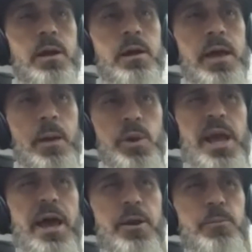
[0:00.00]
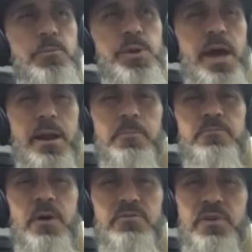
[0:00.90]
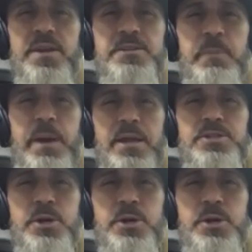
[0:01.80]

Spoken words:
and we had a fitness manager